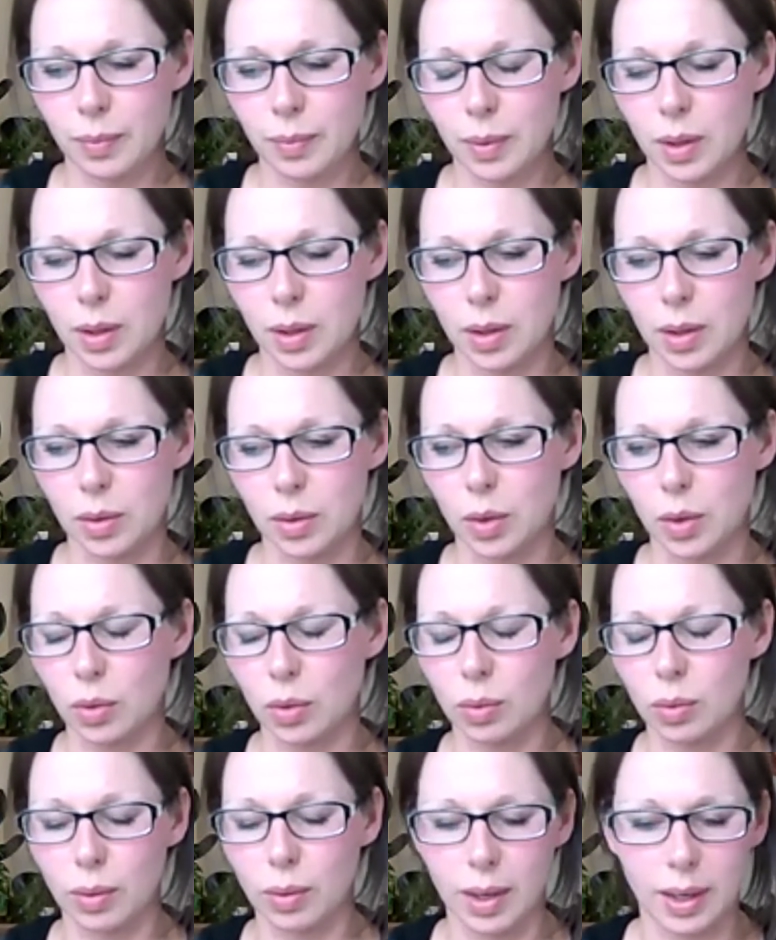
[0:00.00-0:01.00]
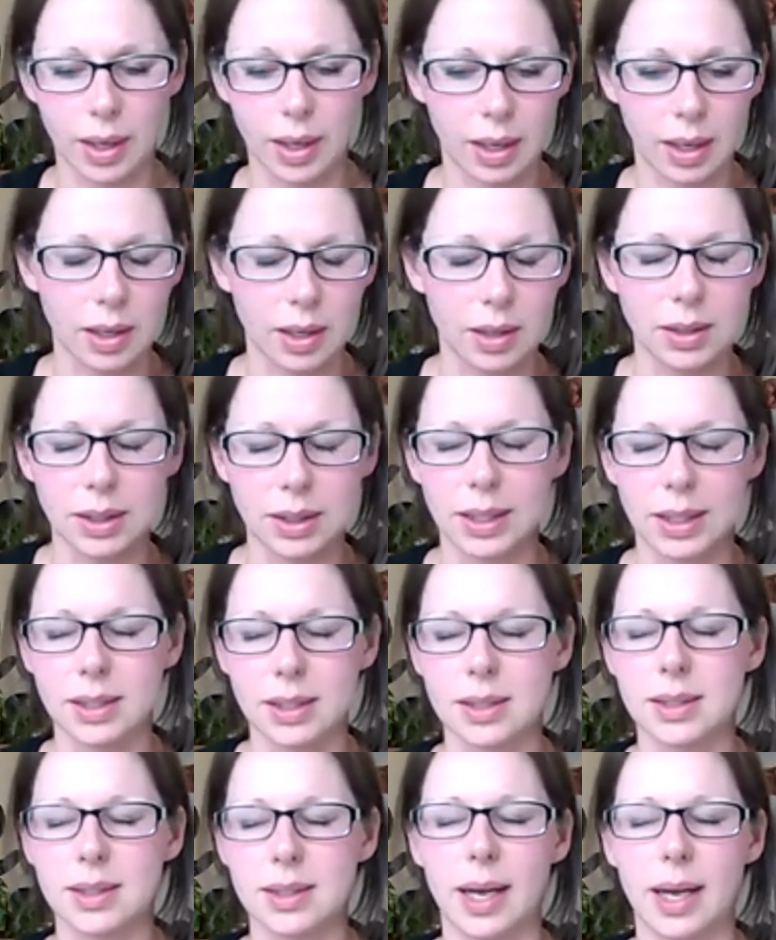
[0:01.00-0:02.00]
the, the chronic
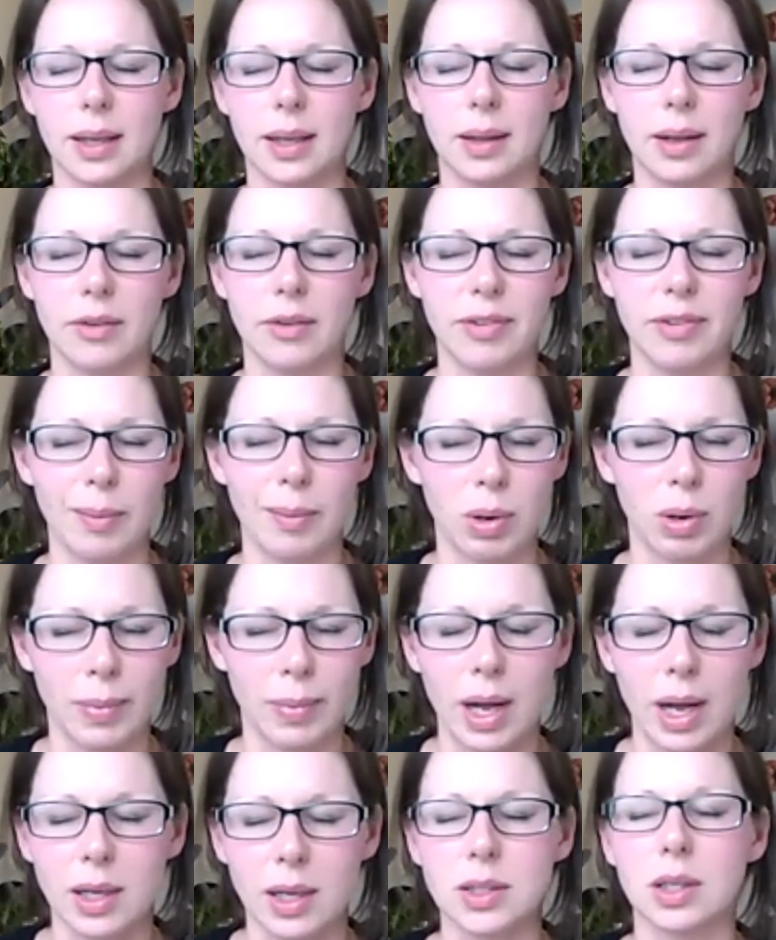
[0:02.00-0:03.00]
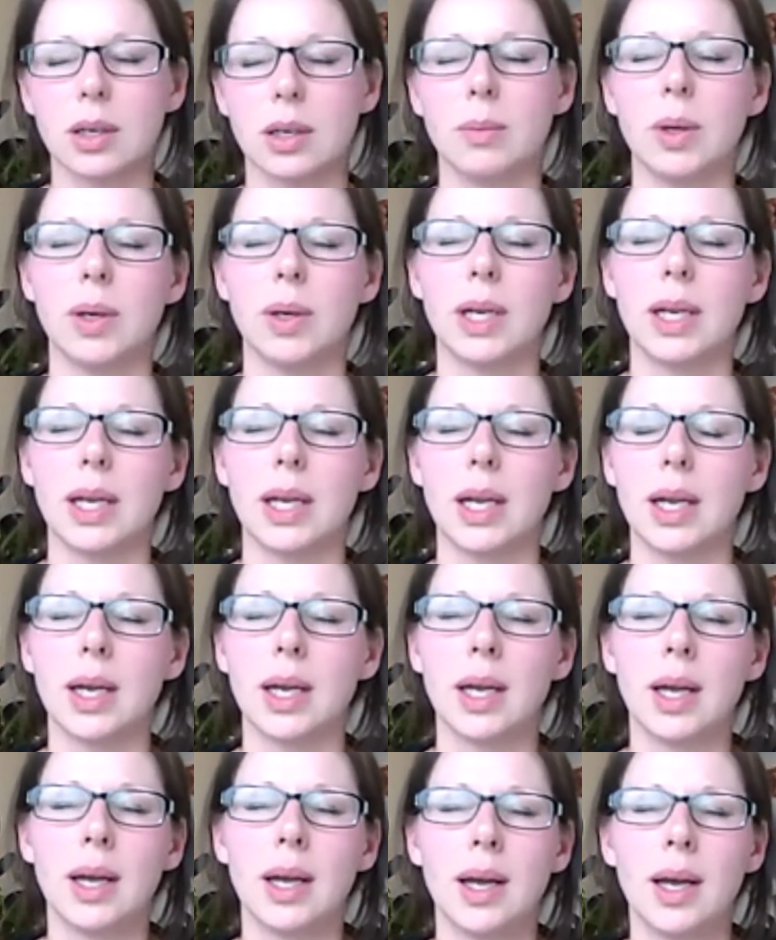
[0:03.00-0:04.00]
illness and the fibromyalgia community,
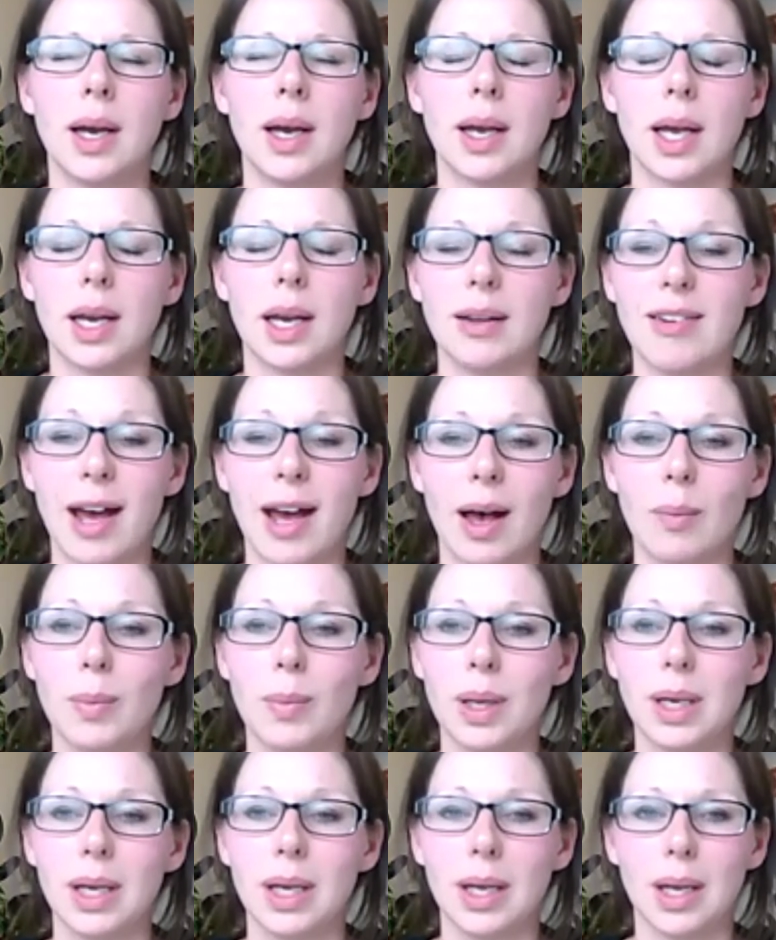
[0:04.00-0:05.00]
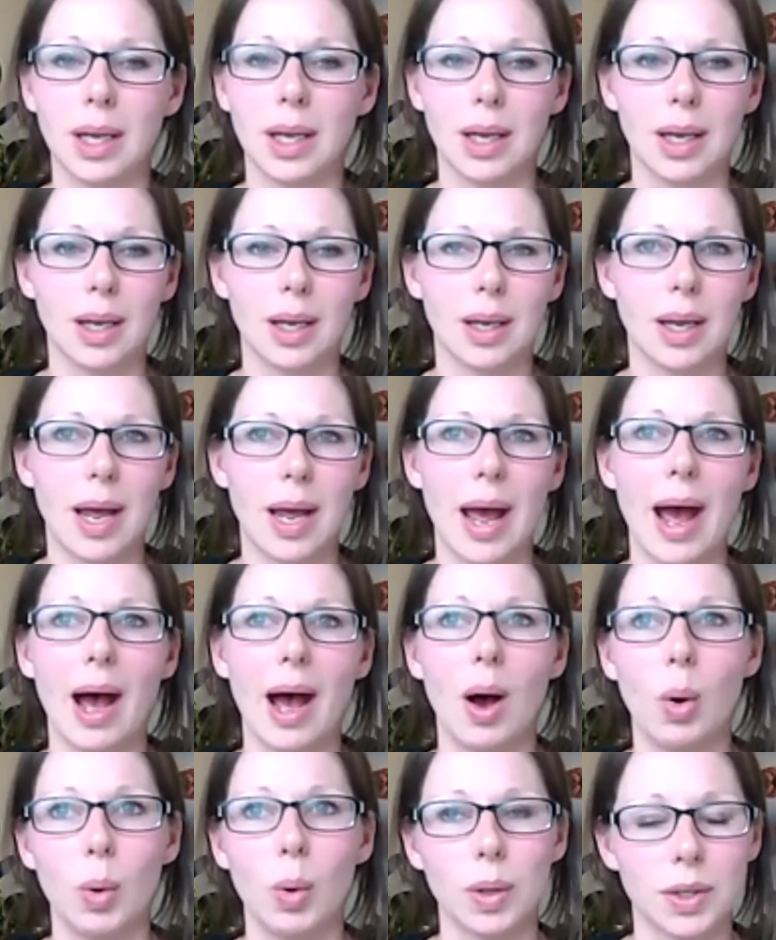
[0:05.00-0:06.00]
kind of how many
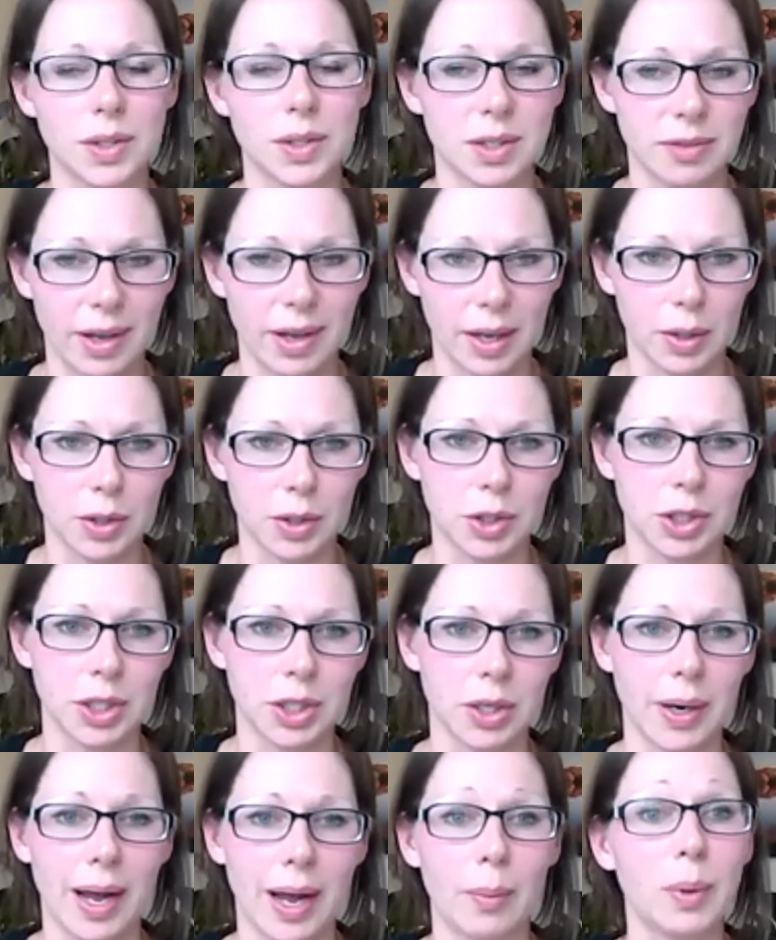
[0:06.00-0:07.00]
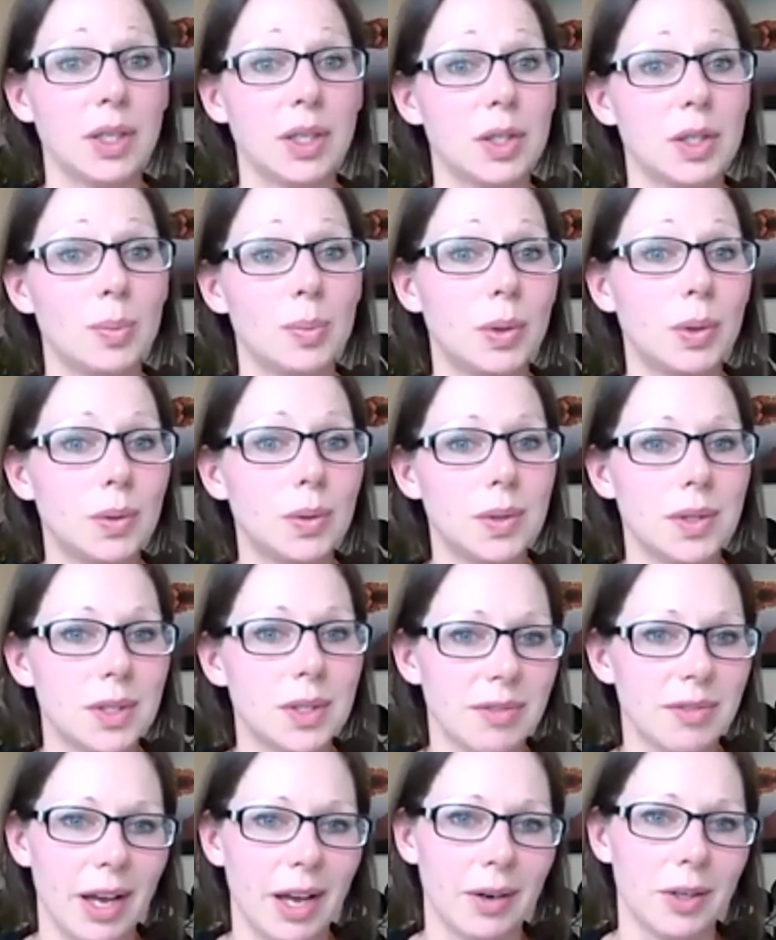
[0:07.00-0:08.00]
hours of energy or how many spoons
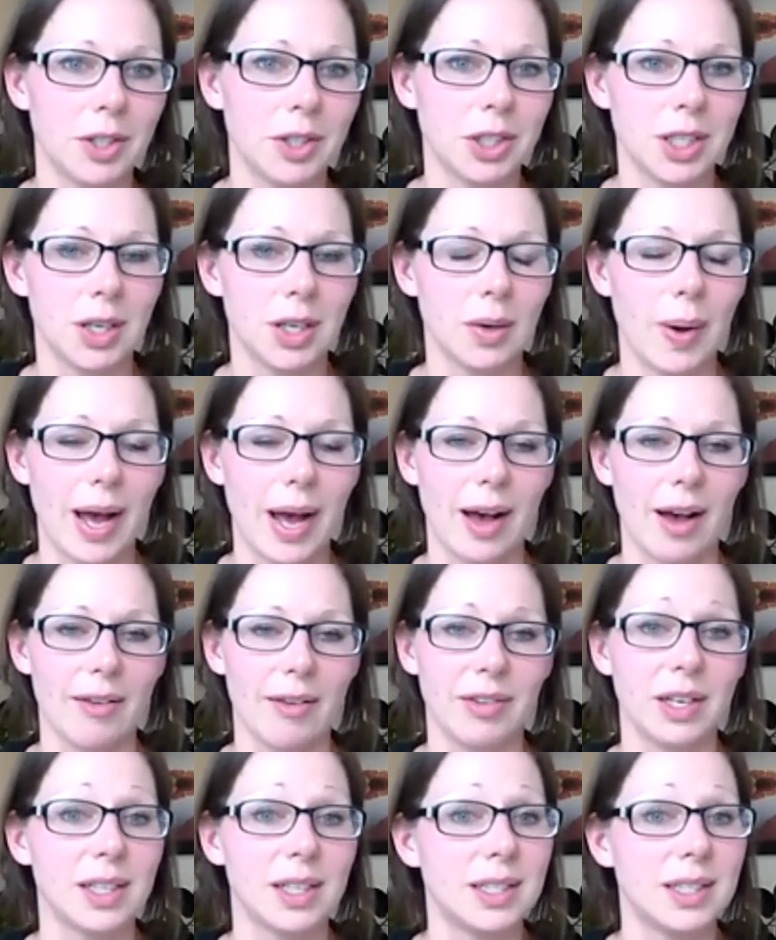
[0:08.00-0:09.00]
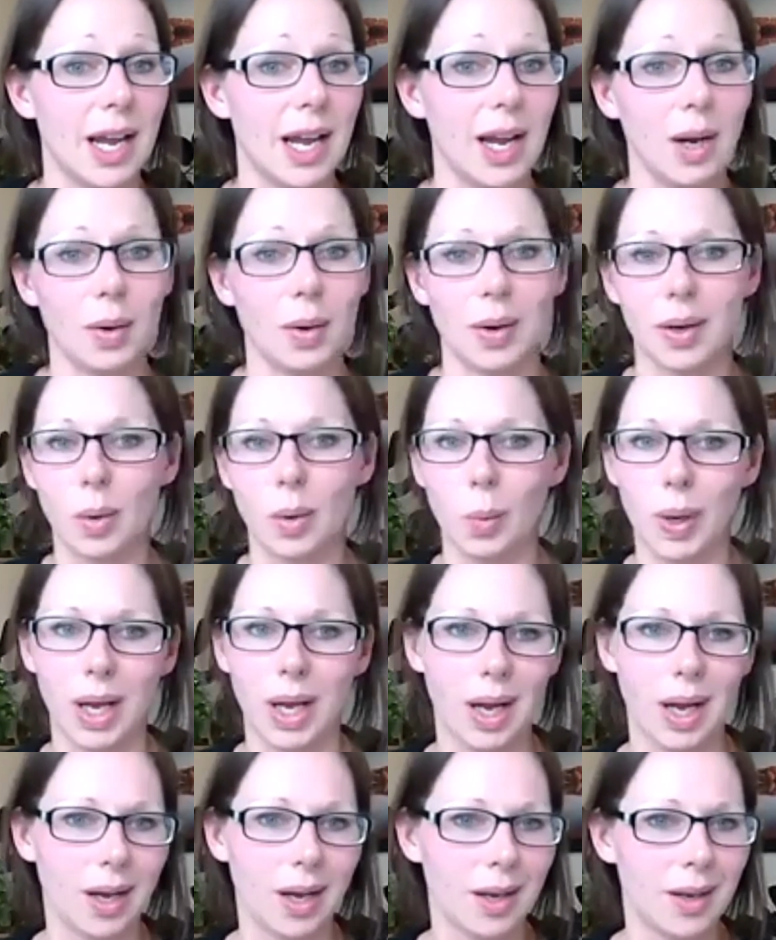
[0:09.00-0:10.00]
of energy you have in a day or in a
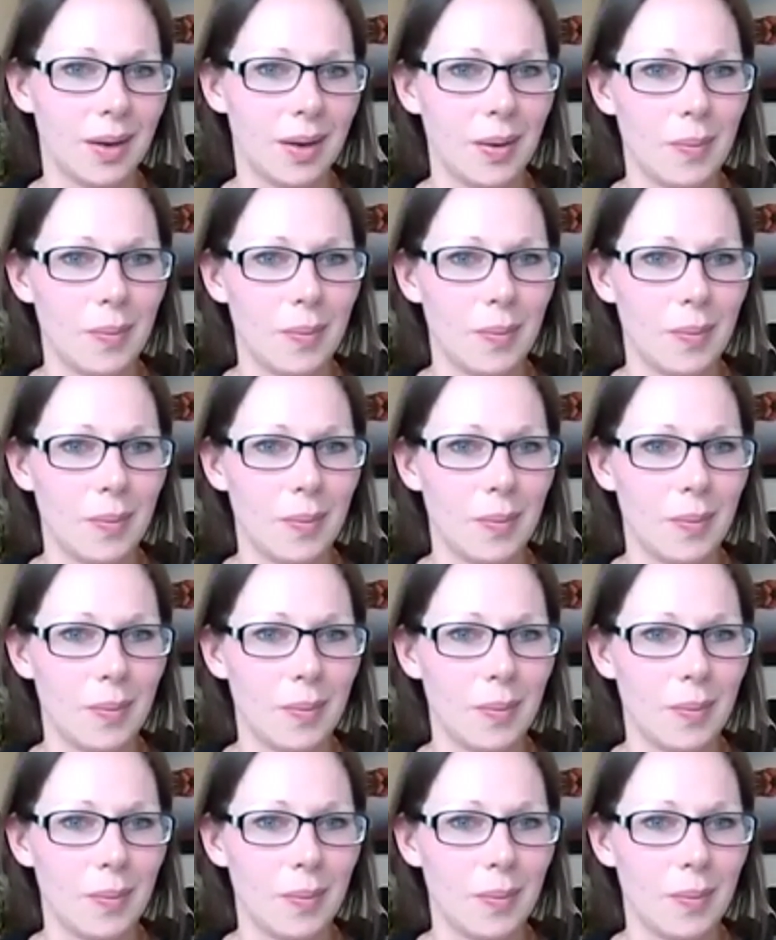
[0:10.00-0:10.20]
week.